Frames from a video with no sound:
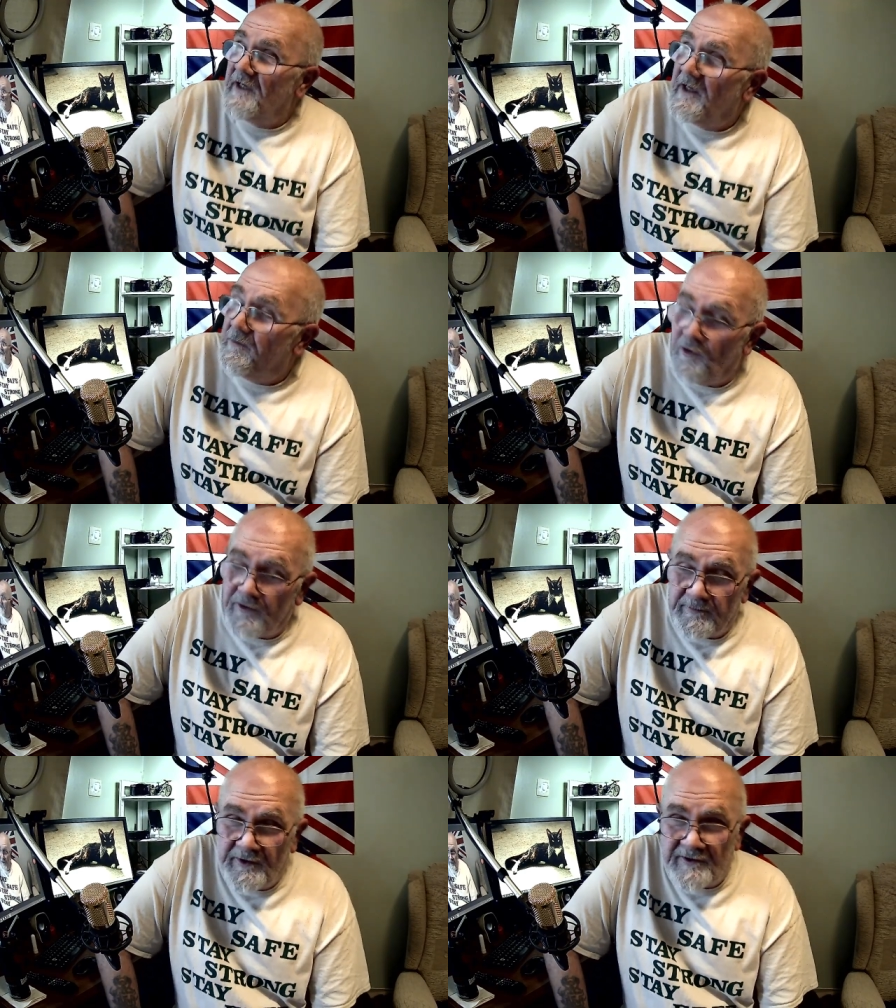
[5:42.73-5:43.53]

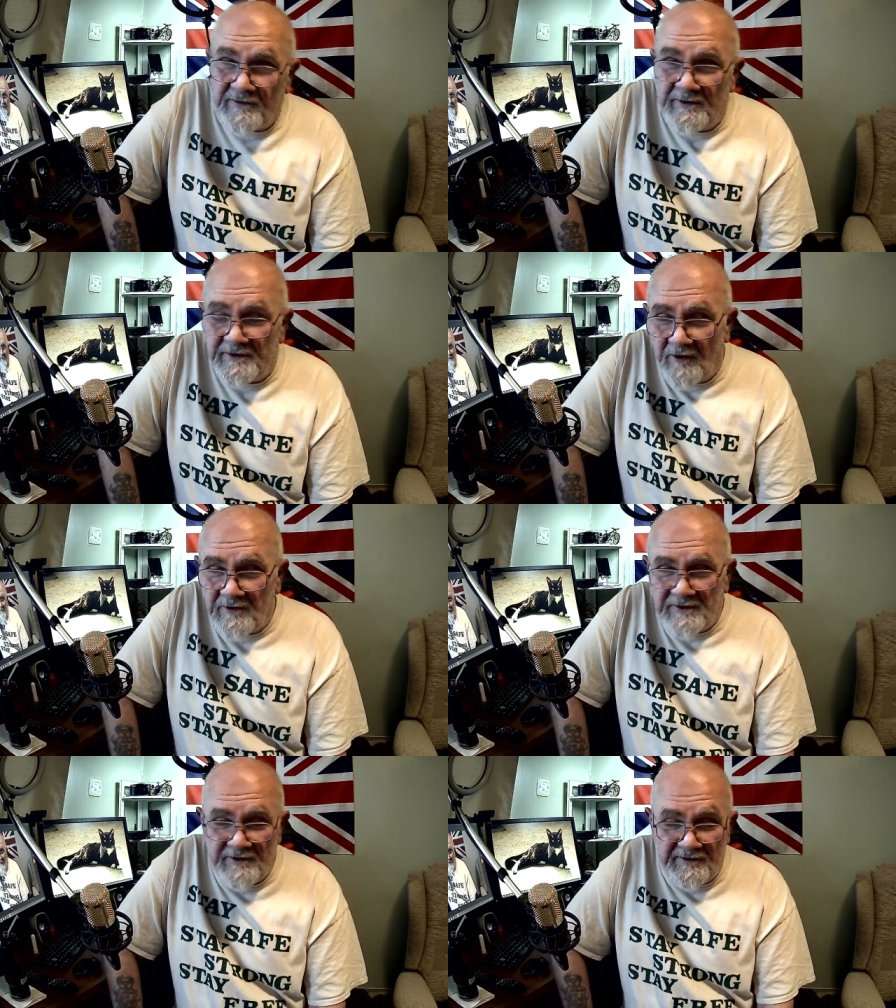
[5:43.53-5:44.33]
appointments with
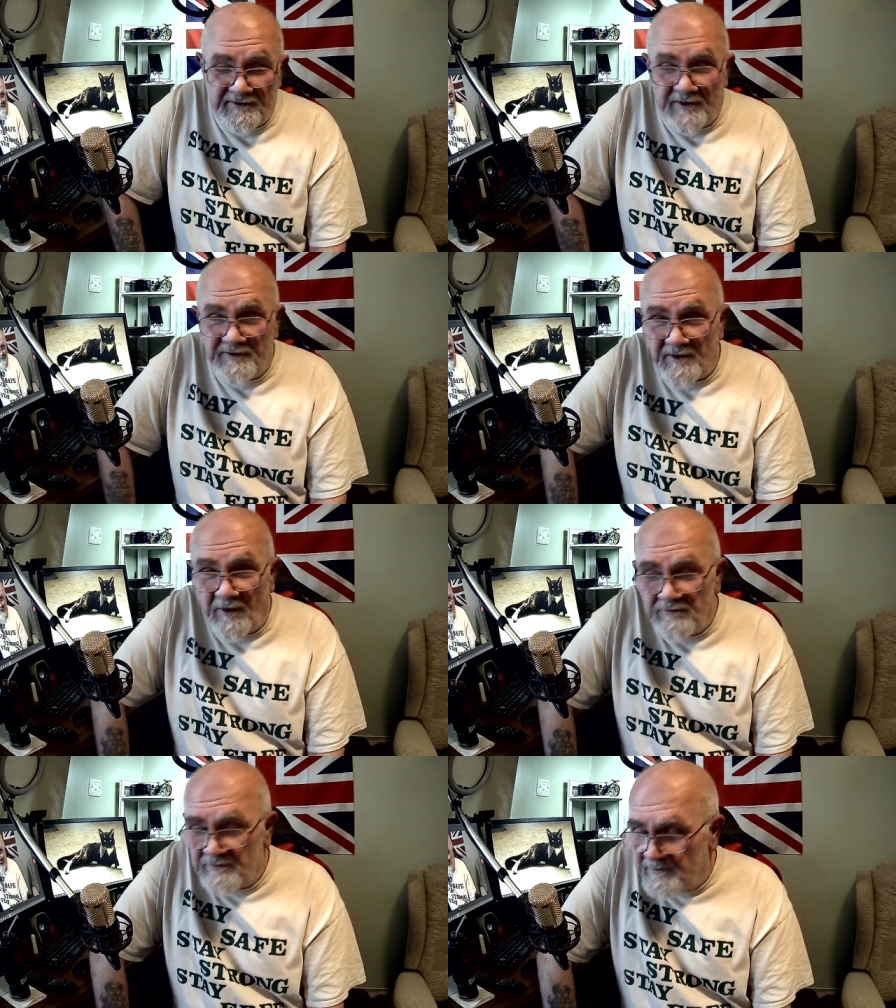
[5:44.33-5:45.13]
doctors,
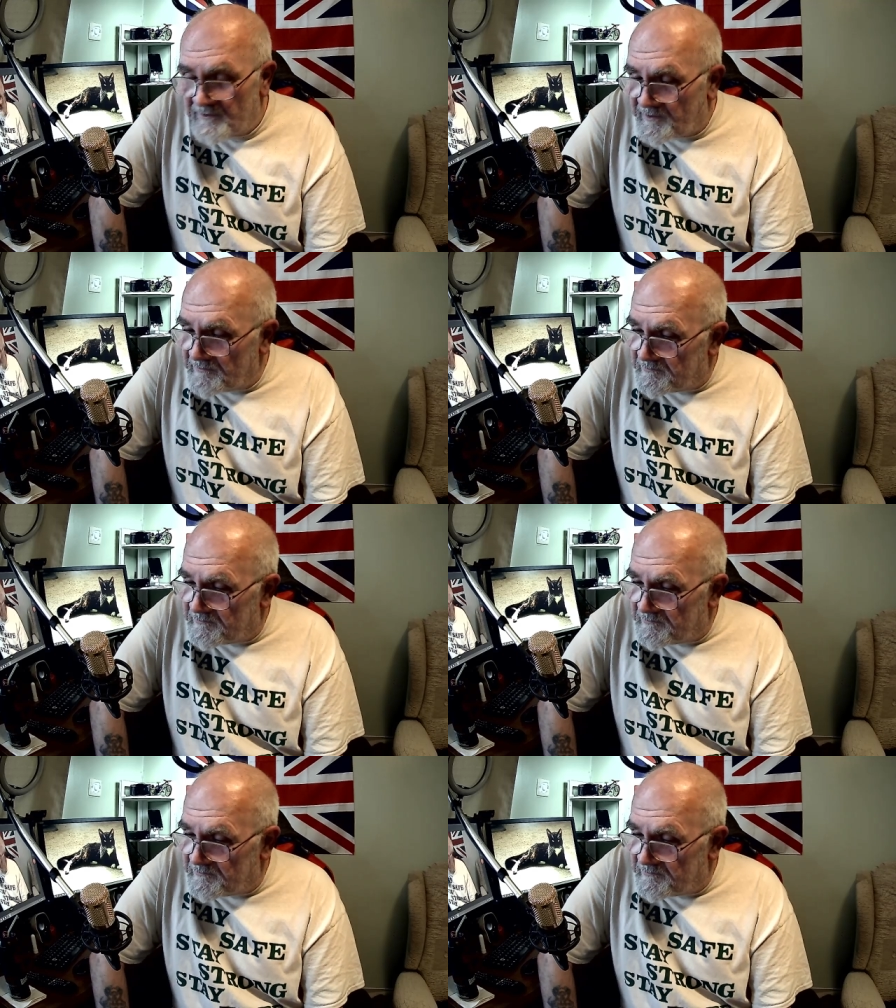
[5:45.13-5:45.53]
consultants, and